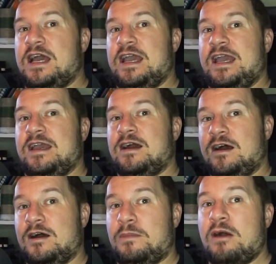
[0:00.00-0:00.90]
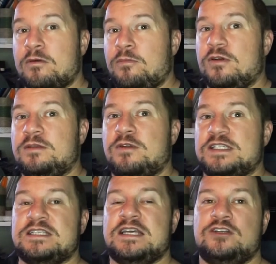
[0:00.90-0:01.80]
a PowerPoint
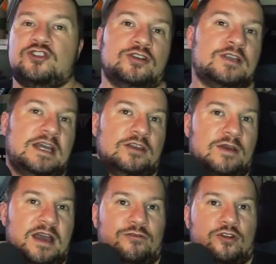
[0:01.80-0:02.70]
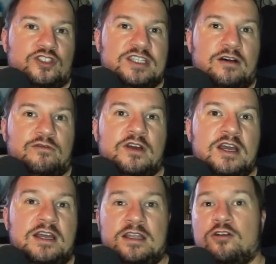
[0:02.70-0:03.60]
presentation and you have yourself
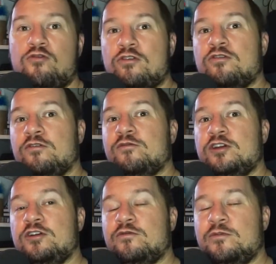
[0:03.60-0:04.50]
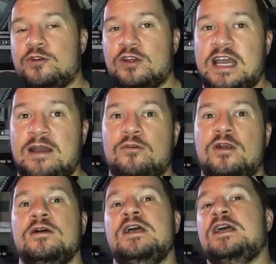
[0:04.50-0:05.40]
in the corner over here from your camera,